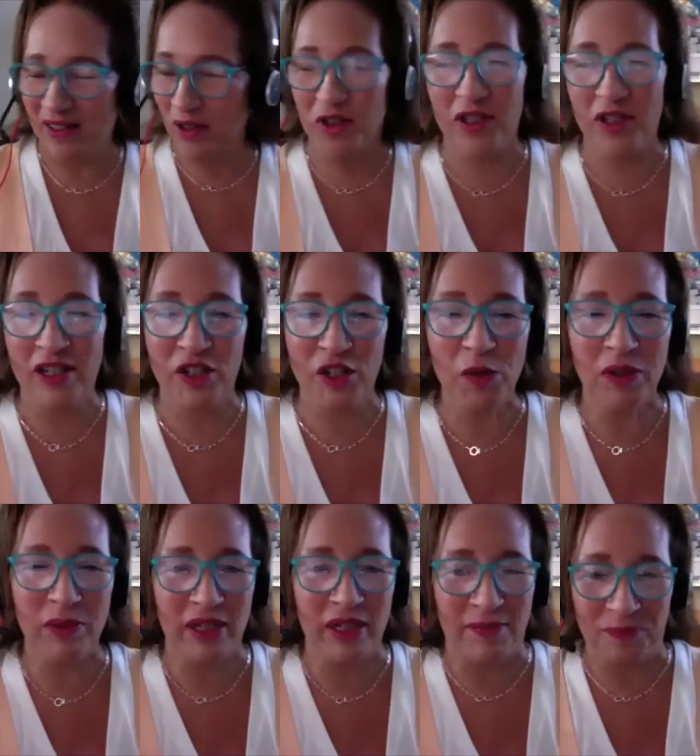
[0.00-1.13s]
So she, it's you in.
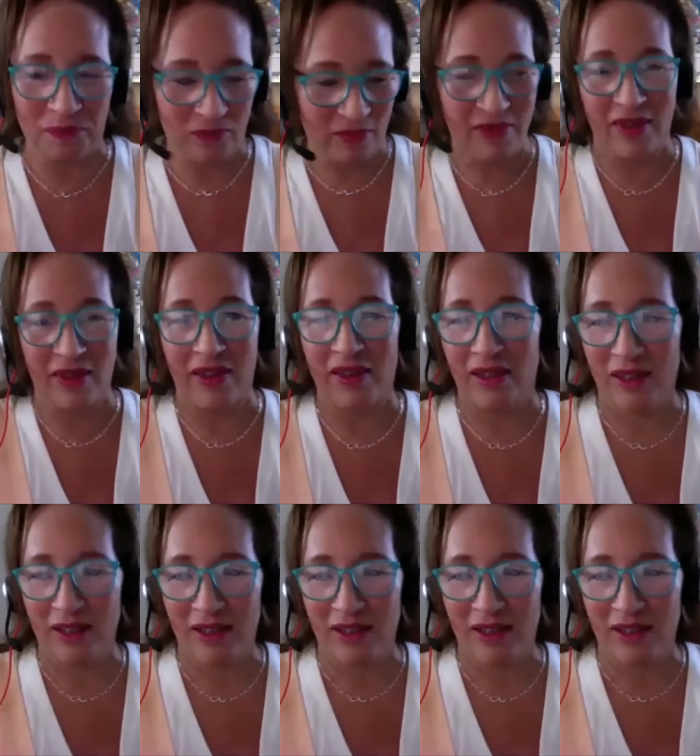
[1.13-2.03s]
and me. Okay.